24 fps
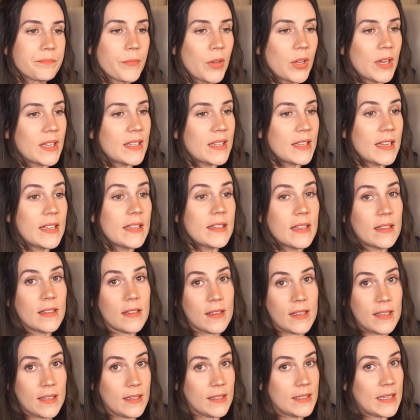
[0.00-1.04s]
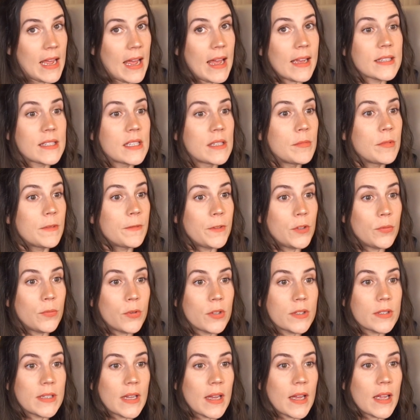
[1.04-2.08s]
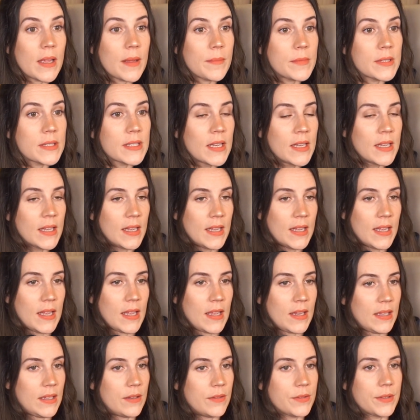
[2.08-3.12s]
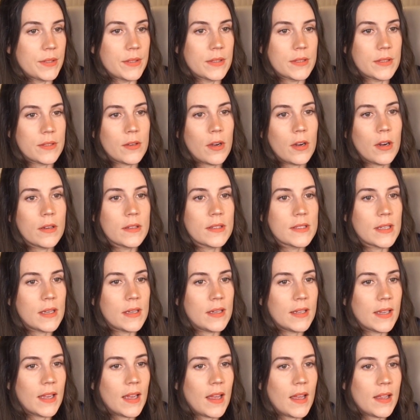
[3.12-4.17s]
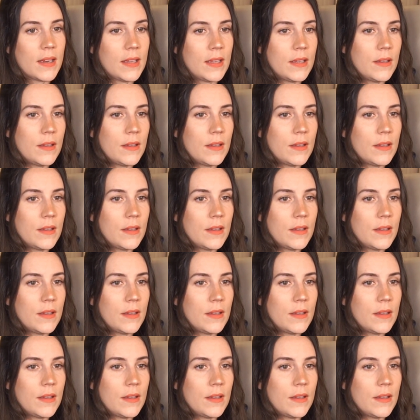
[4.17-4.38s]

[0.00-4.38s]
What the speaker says: But it attacks him a few more times, and he uses this Ard sign again.